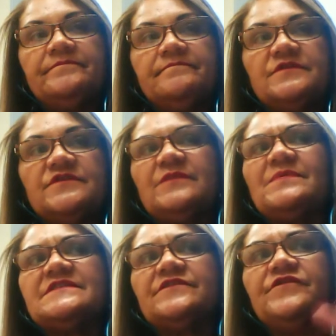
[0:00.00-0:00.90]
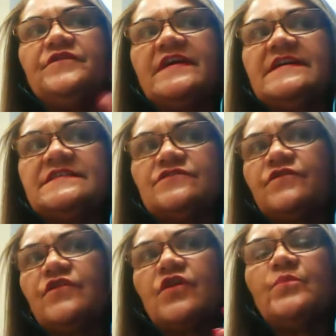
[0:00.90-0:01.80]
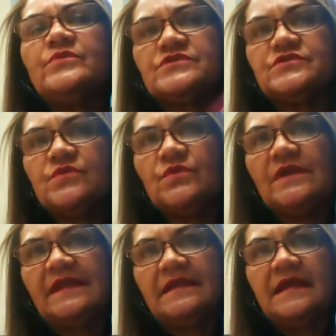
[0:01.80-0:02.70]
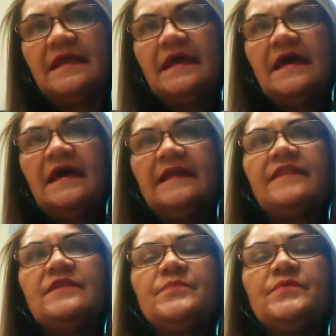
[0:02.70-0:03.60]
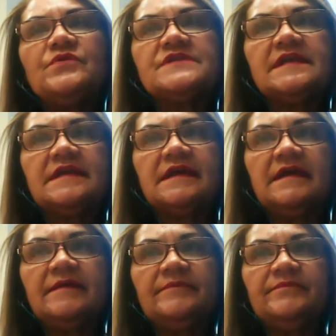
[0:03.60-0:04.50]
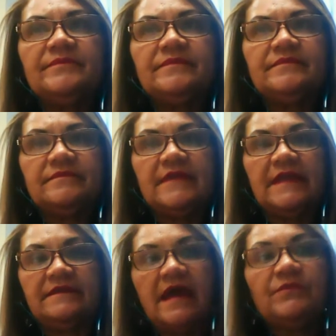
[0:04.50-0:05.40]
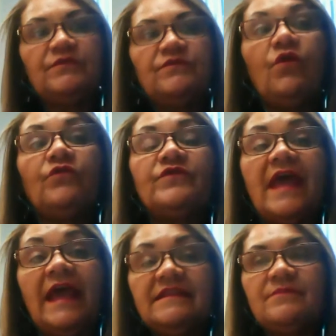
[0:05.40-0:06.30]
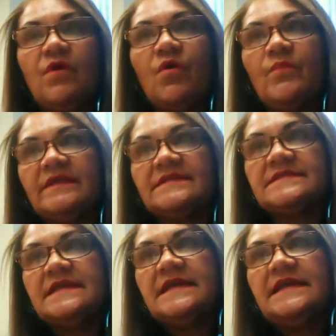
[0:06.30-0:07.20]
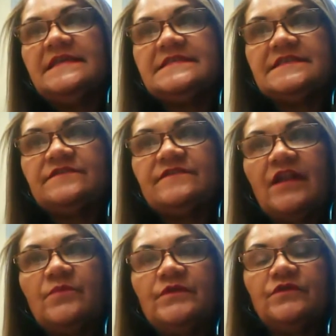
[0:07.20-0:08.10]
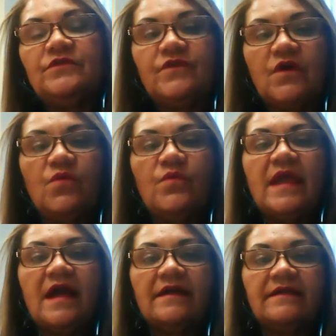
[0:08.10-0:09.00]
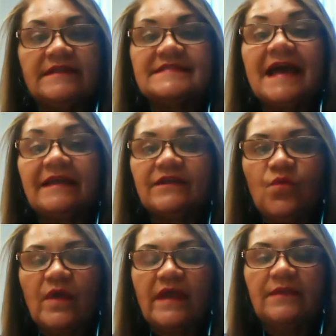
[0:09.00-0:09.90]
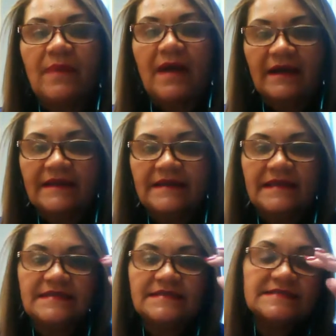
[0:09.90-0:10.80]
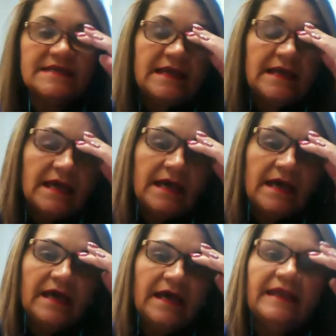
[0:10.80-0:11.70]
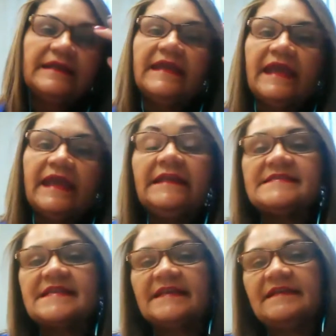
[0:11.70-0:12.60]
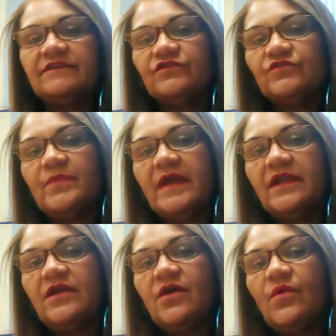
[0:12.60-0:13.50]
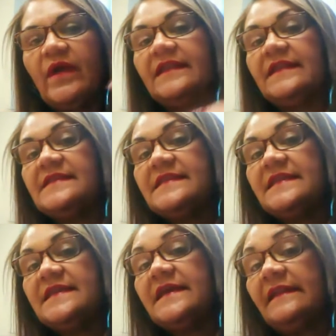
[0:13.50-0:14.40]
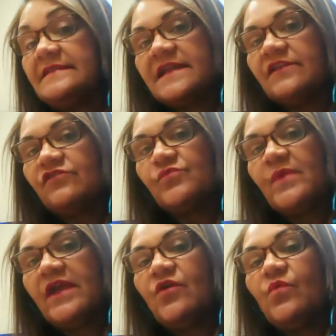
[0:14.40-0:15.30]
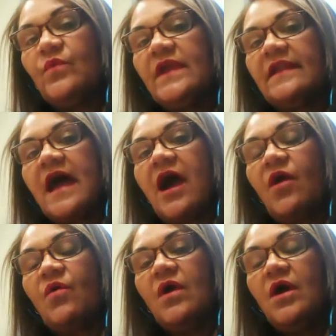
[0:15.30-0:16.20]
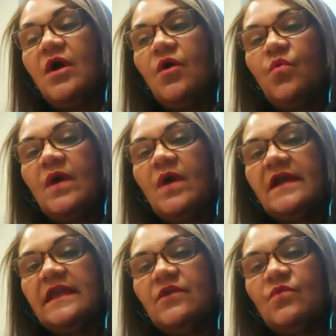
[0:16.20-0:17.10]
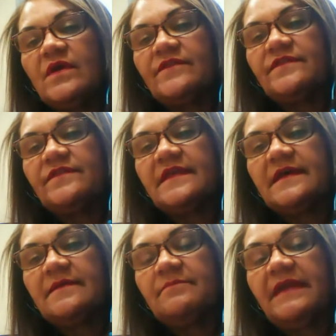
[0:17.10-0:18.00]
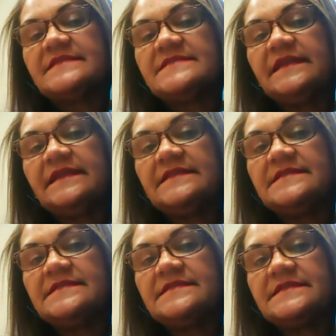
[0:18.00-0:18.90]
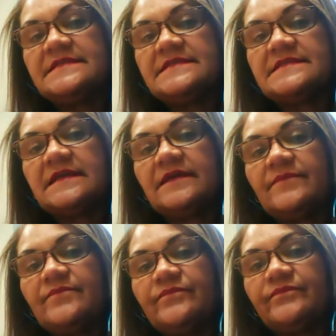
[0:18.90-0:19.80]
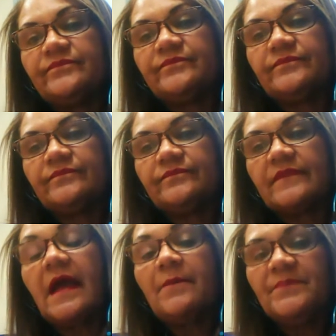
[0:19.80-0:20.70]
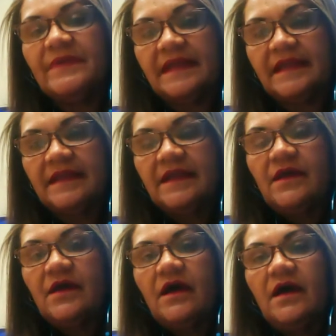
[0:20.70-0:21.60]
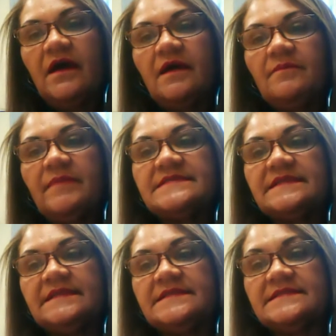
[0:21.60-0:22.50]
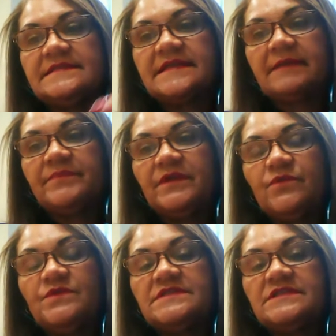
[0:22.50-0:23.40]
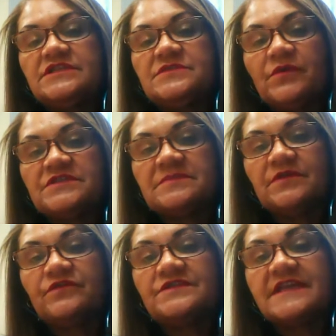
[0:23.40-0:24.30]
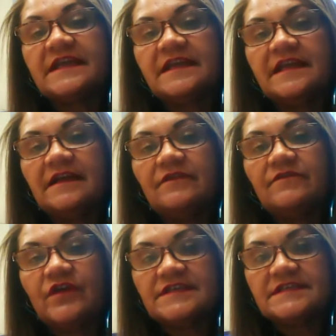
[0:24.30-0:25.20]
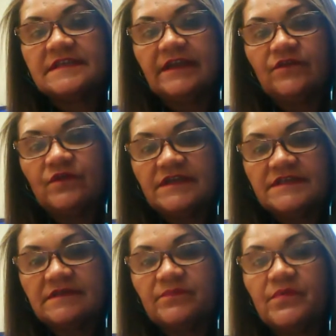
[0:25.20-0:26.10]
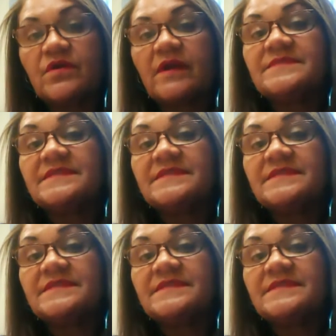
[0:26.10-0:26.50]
So that was a first for open schooling. Another project that I'm involved at the moment is the development of OER that's underway in Bangladesh, and again in Trinidad and Tobago. And here in Trinidad and Tobago, we are now working with the Metal Industries company, which is responsible for technical vocational education programs